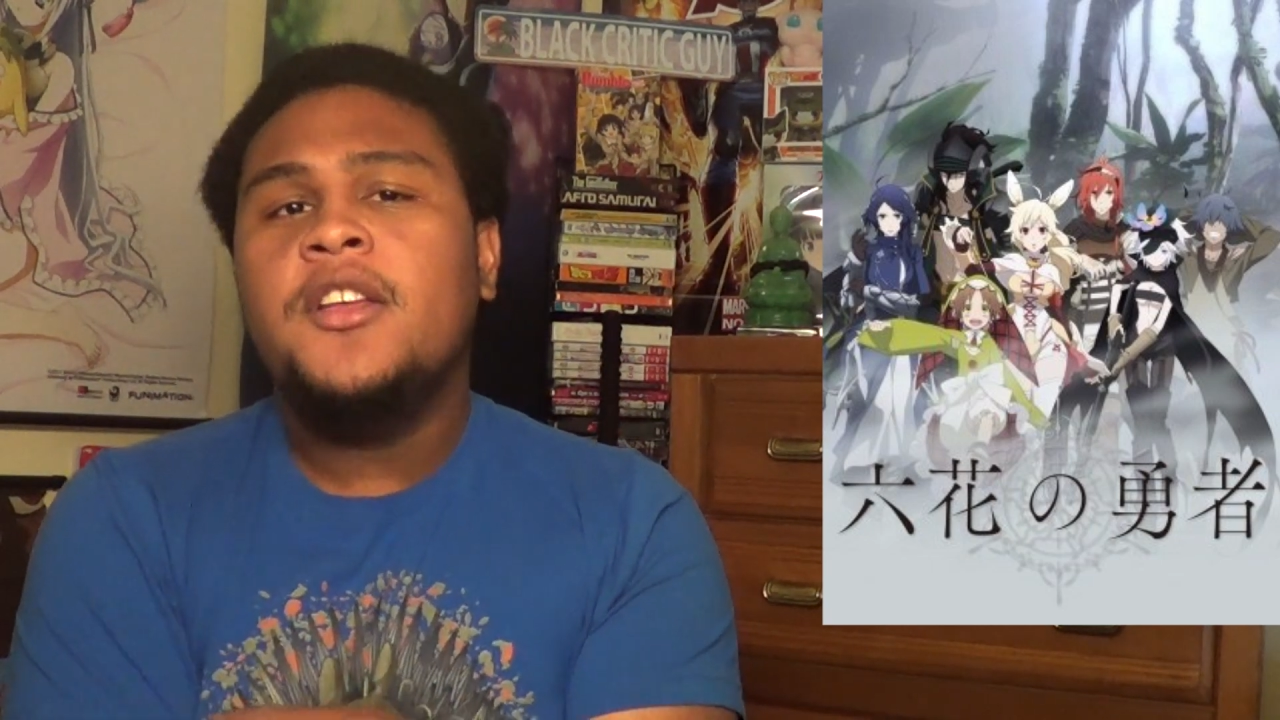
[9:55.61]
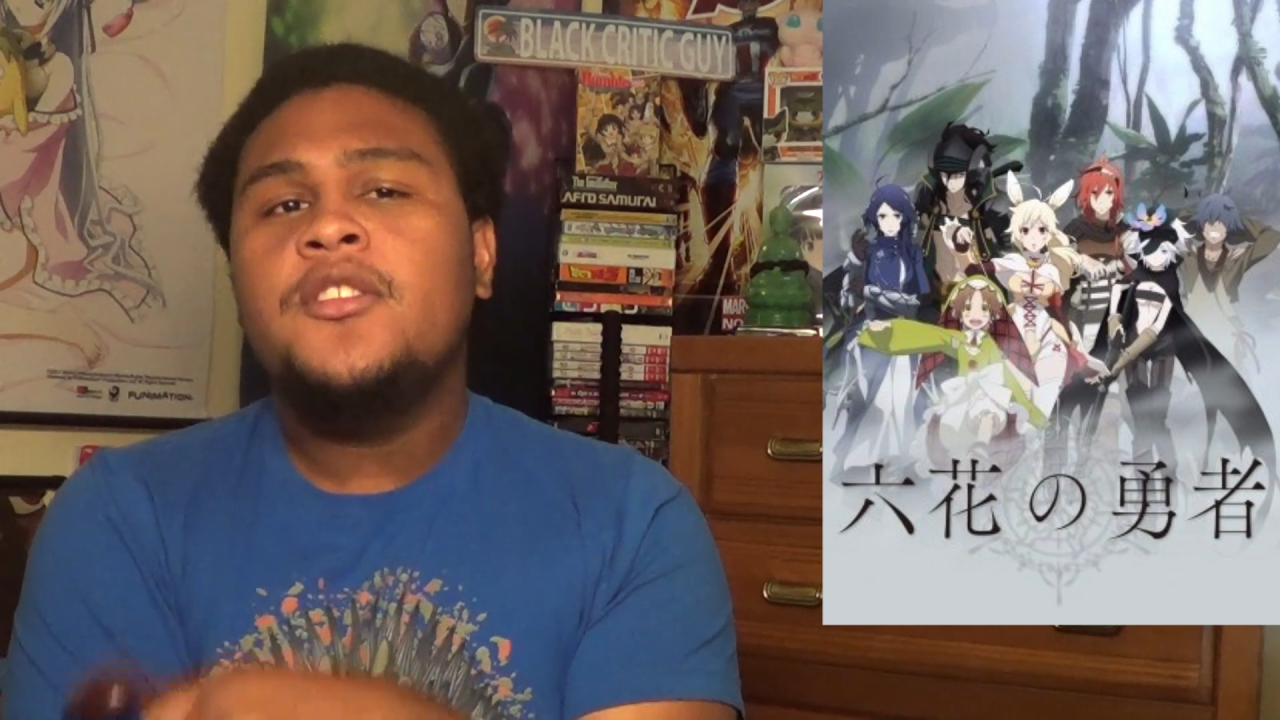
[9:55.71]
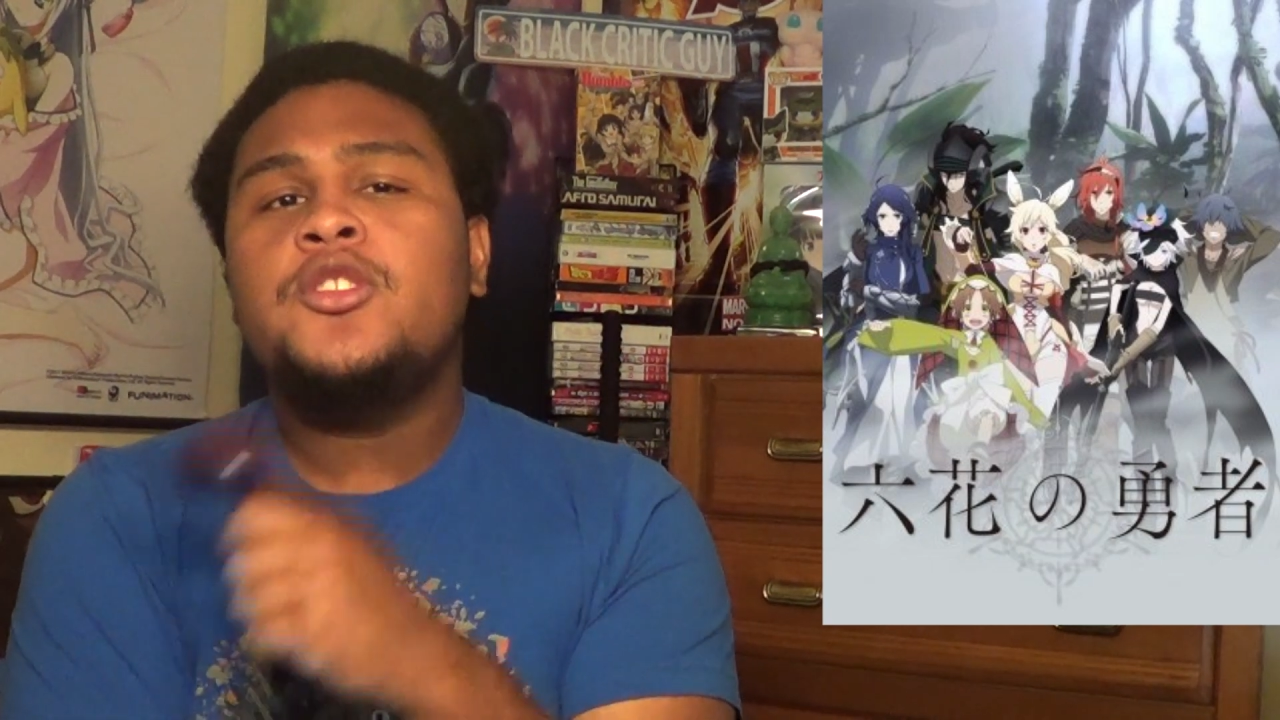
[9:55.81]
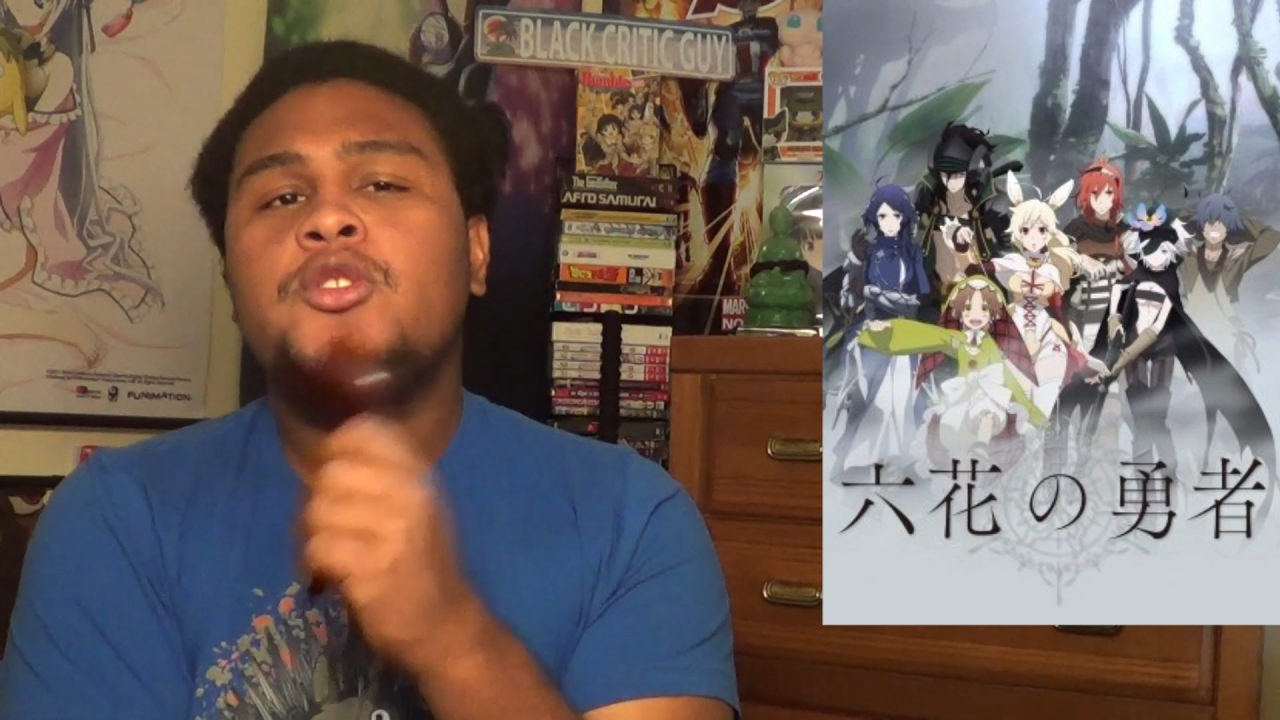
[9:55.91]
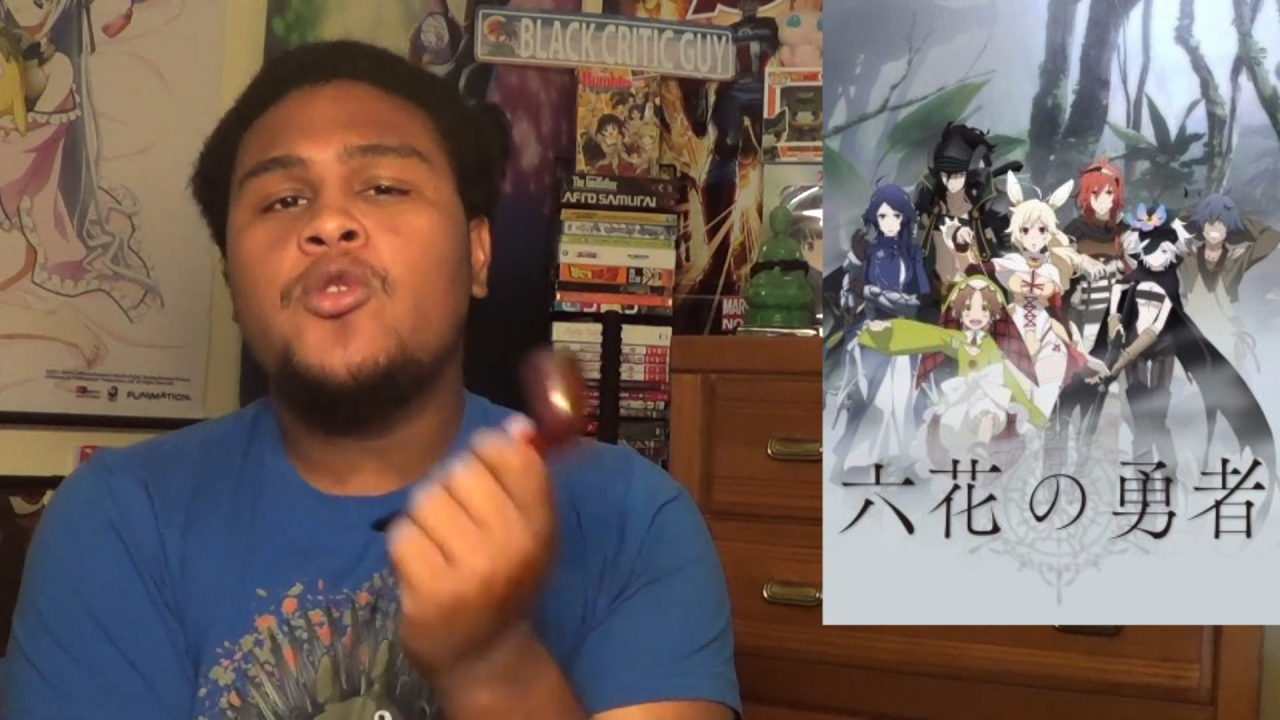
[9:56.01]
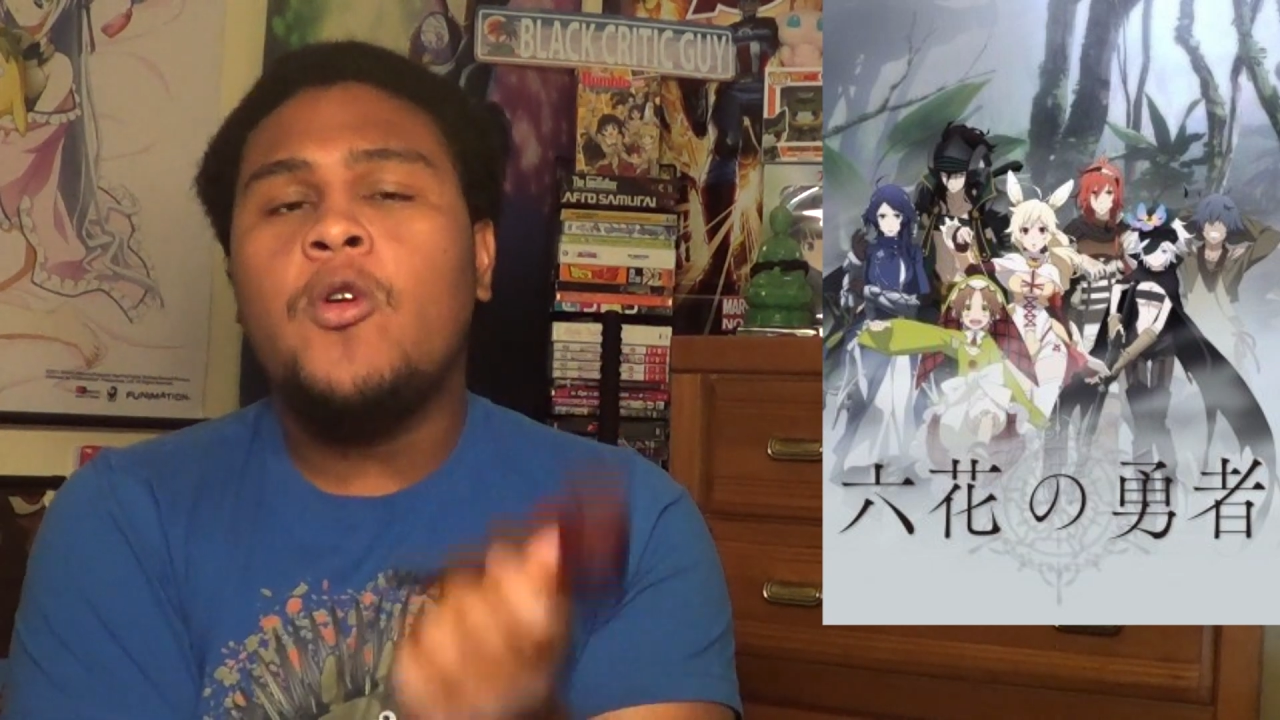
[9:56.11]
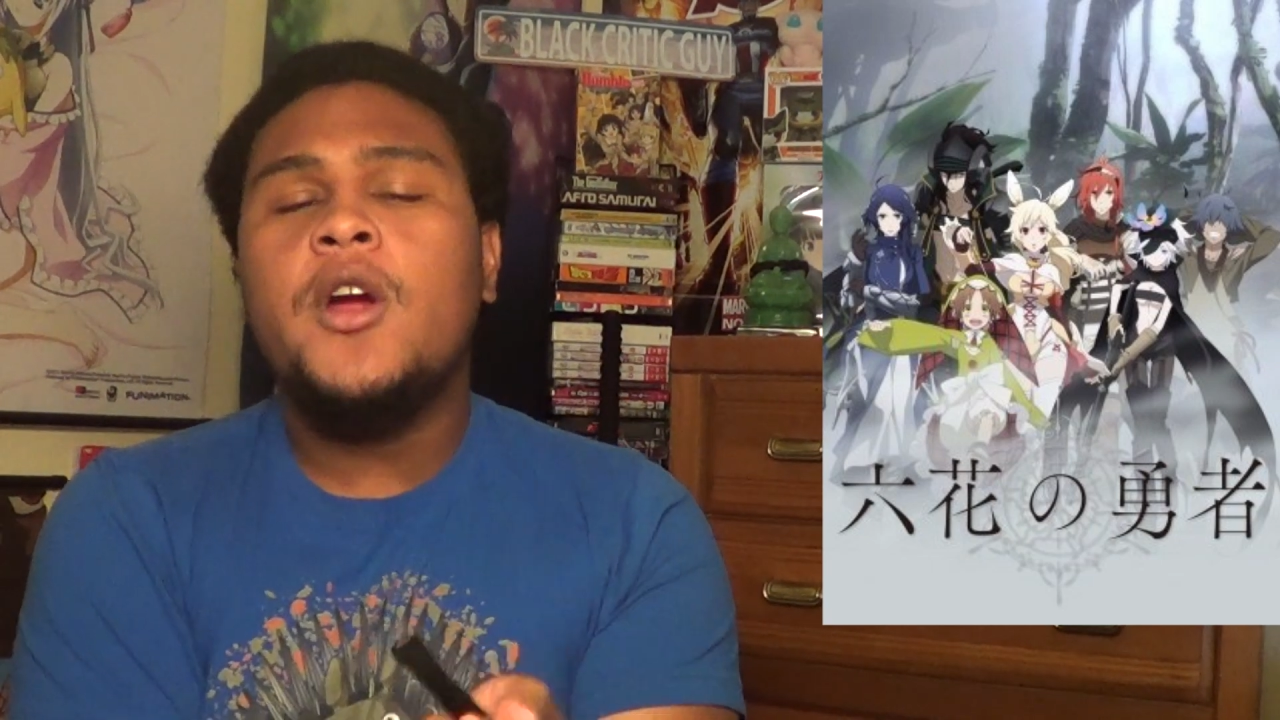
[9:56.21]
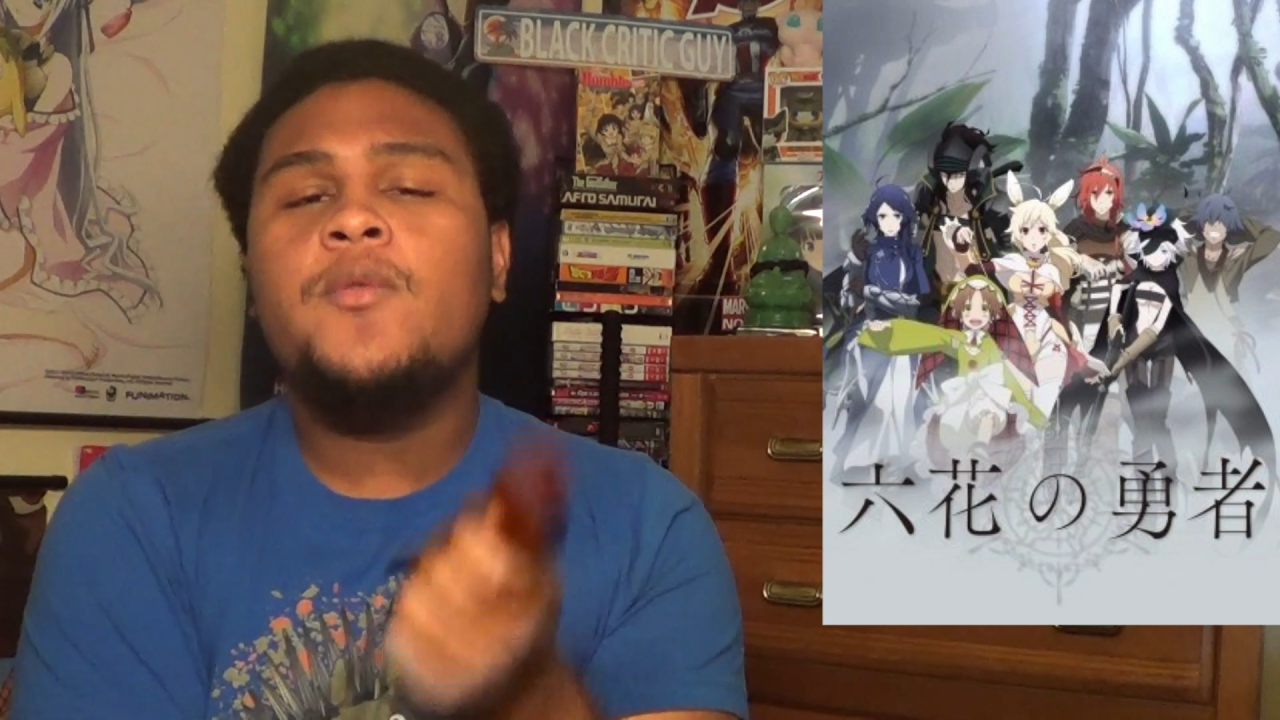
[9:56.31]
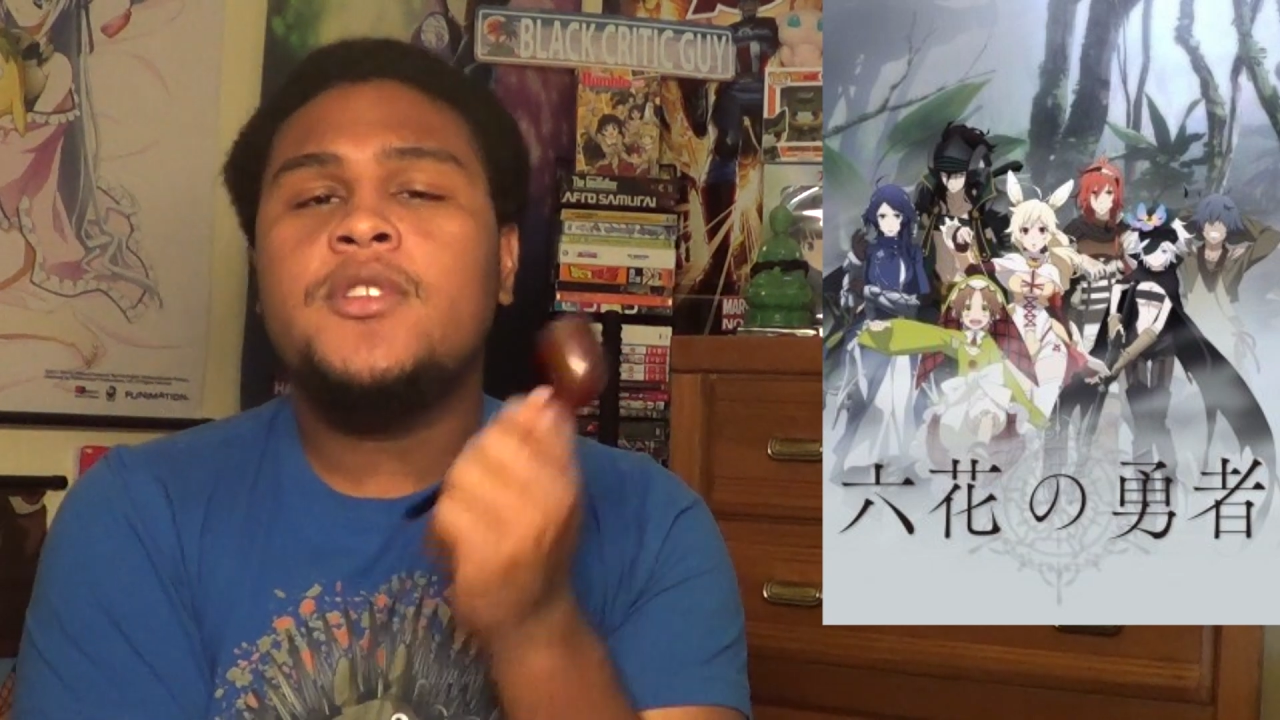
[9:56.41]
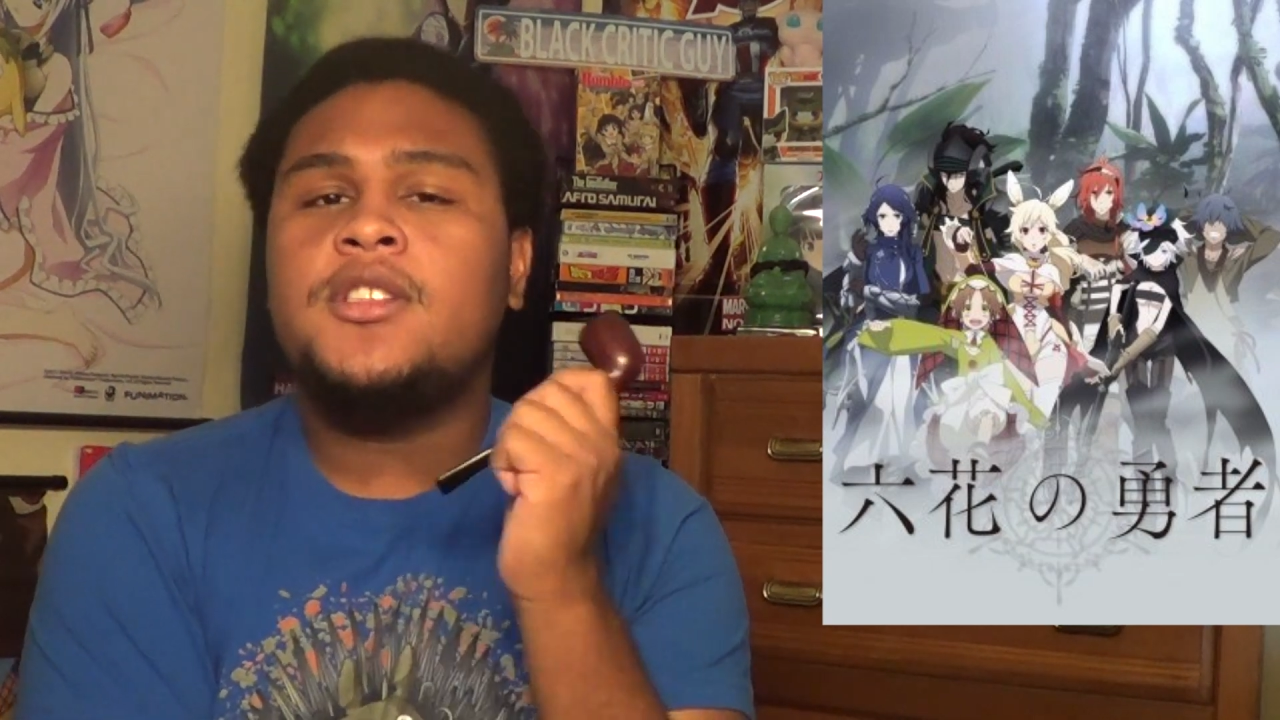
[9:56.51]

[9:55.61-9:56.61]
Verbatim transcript: The story was